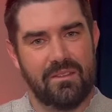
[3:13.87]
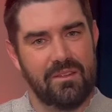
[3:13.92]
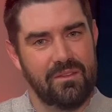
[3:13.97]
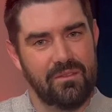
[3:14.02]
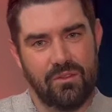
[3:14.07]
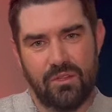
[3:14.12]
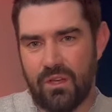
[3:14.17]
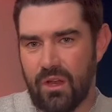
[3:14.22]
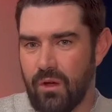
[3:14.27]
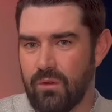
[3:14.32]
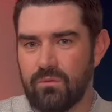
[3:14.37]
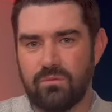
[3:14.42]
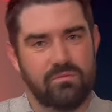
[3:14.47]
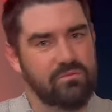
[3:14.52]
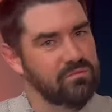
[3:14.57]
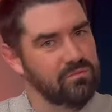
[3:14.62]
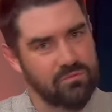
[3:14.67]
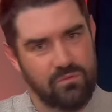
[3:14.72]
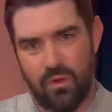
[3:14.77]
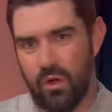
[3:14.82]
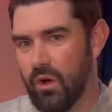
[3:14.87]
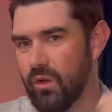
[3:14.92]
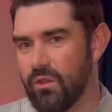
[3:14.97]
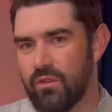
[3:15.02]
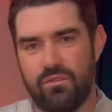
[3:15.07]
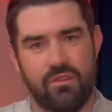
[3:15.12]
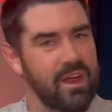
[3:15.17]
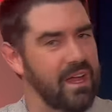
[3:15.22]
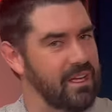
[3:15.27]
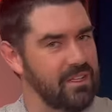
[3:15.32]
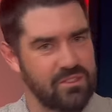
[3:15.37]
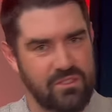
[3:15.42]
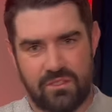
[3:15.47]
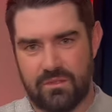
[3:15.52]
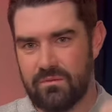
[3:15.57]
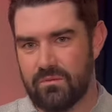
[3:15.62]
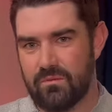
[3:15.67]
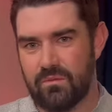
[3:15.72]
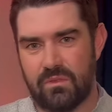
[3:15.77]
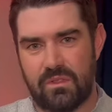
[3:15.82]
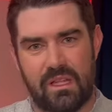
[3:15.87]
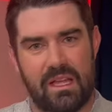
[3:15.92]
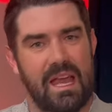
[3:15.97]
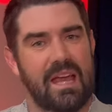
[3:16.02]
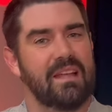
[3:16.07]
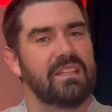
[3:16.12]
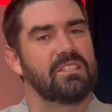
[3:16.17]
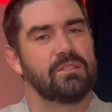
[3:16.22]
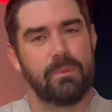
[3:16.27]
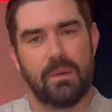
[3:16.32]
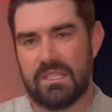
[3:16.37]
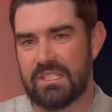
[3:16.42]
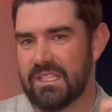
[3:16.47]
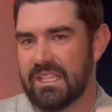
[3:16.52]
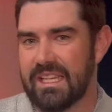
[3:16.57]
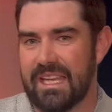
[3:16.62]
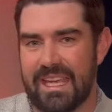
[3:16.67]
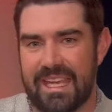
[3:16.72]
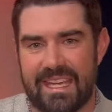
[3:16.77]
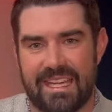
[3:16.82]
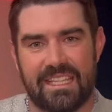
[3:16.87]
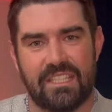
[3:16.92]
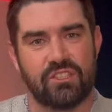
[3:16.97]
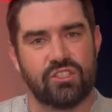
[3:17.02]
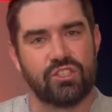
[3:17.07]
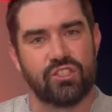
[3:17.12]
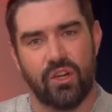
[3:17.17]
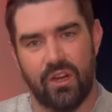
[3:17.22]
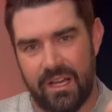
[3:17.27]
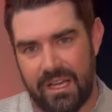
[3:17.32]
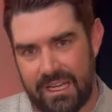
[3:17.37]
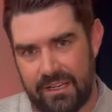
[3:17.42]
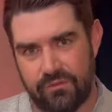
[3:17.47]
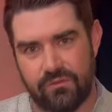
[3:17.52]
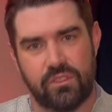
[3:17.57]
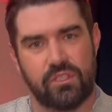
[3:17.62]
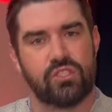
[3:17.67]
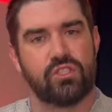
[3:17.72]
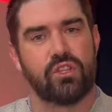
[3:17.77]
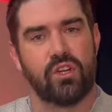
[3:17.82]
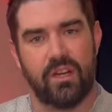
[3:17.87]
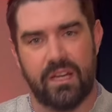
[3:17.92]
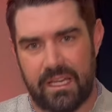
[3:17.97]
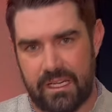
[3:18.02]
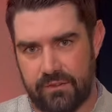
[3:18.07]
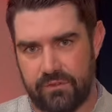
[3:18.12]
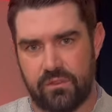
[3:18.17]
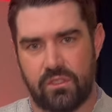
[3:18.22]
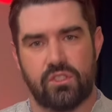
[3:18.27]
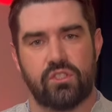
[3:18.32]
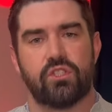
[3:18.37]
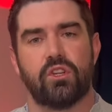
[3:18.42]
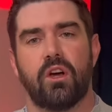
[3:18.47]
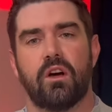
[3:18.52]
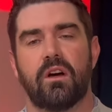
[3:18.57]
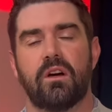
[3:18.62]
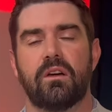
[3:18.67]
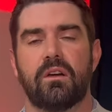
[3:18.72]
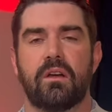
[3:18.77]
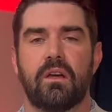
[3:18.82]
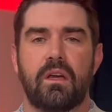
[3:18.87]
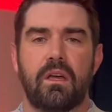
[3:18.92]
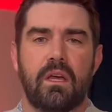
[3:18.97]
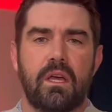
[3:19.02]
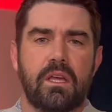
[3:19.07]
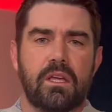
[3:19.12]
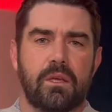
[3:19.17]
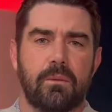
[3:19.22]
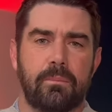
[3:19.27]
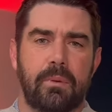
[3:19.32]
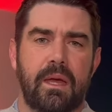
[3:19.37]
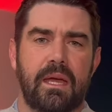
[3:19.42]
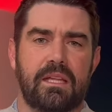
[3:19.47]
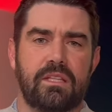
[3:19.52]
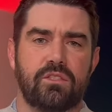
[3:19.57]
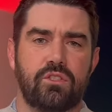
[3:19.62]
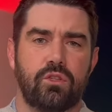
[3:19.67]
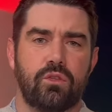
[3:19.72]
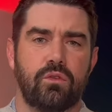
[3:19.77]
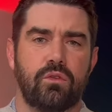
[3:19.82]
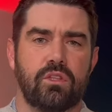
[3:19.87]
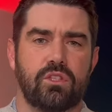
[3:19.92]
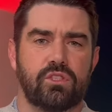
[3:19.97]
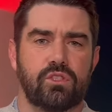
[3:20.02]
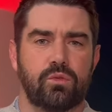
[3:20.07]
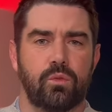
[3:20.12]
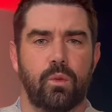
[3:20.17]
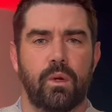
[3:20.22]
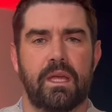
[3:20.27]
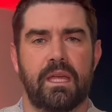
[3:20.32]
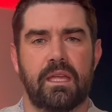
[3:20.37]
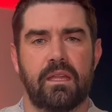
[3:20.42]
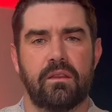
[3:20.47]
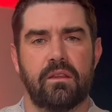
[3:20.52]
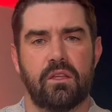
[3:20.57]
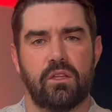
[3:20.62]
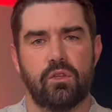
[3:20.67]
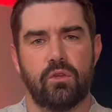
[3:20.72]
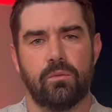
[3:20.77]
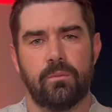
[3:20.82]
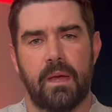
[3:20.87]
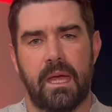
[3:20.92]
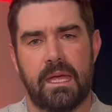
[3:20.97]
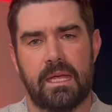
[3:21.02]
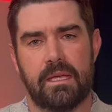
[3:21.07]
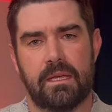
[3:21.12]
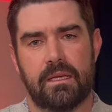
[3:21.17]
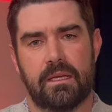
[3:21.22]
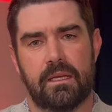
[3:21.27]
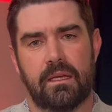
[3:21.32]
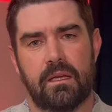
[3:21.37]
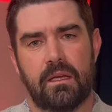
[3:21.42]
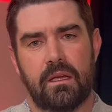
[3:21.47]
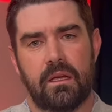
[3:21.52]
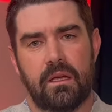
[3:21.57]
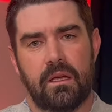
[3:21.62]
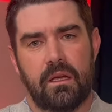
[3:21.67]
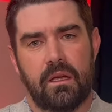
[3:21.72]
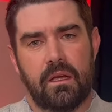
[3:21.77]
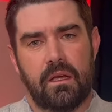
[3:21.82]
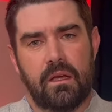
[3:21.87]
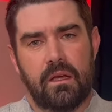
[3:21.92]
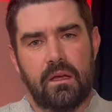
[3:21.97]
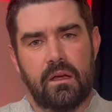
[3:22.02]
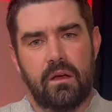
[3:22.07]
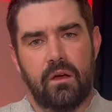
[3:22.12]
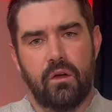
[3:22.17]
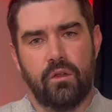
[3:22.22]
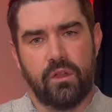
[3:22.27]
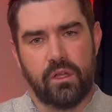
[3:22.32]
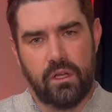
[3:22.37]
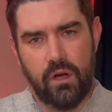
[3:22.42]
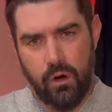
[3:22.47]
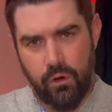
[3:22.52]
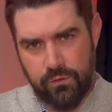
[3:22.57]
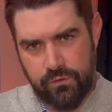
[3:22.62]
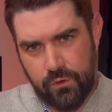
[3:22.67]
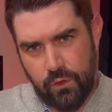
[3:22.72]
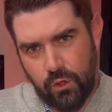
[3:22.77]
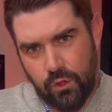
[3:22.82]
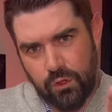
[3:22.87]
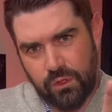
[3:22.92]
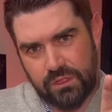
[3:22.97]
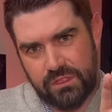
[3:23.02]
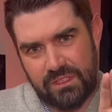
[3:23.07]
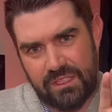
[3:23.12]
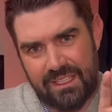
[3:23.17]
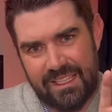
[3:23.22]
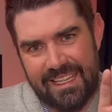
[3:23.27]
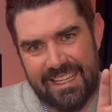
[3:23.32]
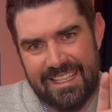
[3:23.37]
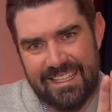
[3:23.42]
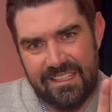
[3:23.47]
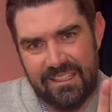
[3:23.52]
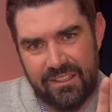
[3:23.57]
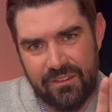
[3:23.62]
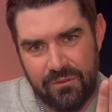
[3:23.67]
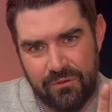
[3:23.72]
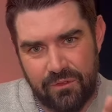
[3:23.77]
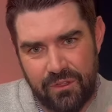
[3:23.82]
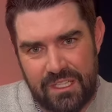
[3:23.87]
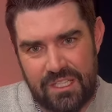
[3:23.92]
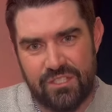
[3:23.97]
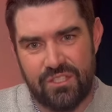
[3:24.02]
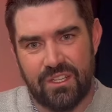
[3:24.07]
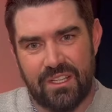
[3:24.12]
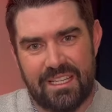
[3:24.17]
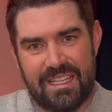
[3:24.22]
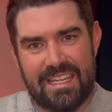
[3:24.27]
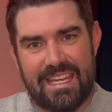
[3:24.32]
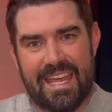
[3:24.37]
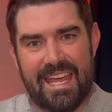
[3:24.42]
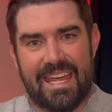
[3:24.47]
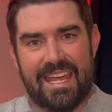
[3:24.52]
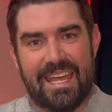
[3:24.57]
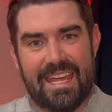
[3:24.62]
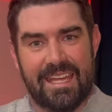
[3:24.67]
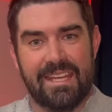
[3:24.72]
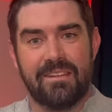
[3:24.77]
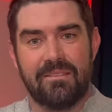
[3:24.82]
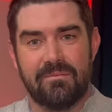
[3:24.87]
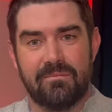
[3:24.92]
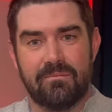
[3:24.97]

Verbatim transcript: you know, on the range, especially hitting shot after shot after shot, compared to the swing that you make on the golf course individually hitting,